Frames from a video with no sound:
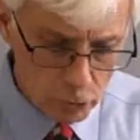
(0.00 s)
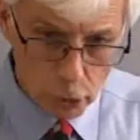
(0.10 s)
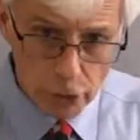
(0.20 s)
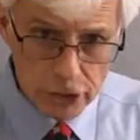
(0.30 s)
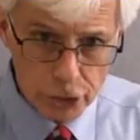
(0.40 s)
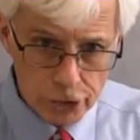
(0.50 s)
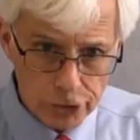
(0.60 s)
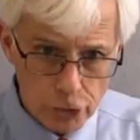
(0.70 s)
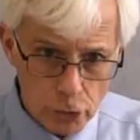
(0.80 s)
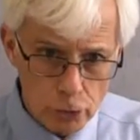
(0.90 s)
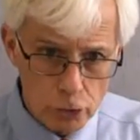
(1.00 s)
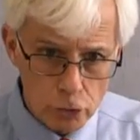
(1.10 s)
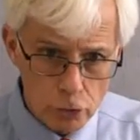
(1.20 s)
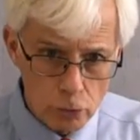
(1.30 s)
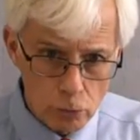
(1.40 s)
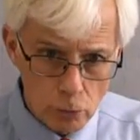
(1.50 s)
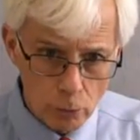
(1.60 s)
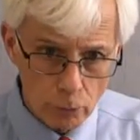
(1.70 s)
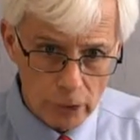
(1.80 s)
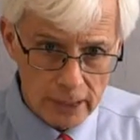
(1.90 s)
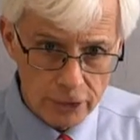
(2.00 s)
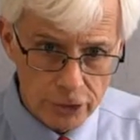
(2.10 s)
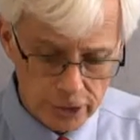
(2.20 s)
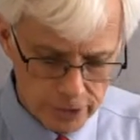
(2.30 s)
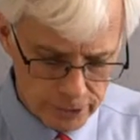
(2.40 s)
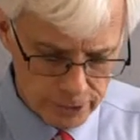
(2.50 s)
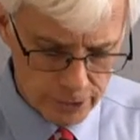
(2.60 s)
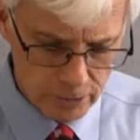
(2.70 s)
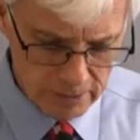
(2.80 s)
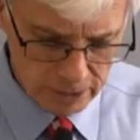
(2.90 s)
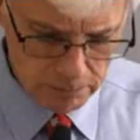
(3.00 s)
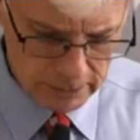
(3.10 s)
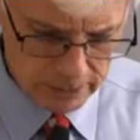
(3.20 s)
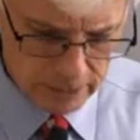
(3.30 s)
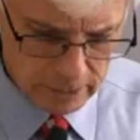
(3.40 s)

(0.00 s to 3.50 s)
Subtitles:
Christians whose new religious commitment